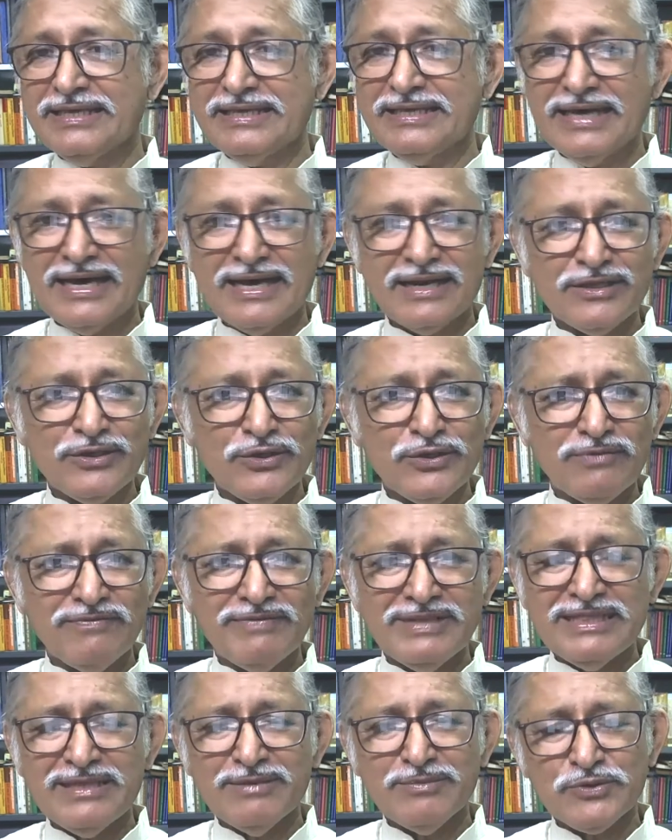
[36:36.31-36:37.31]
He
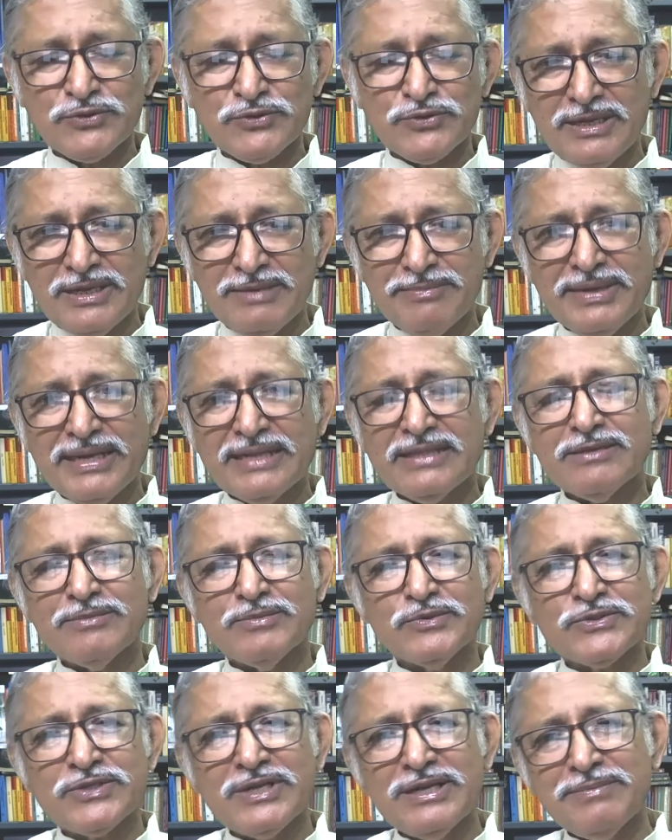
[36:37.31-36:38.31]
argued with the Muslim, and the
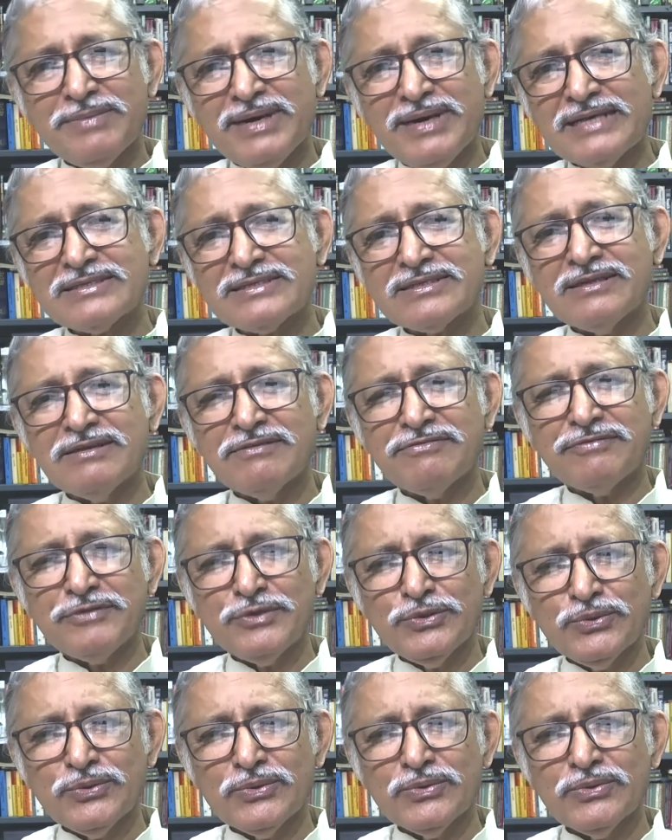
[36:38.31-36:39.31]
Muslim asked a
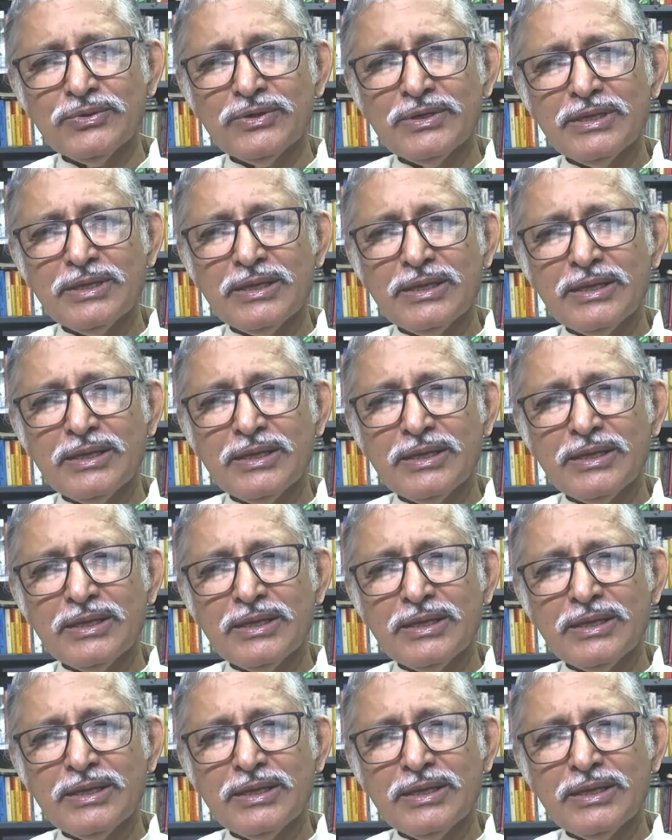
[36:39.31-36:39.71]
few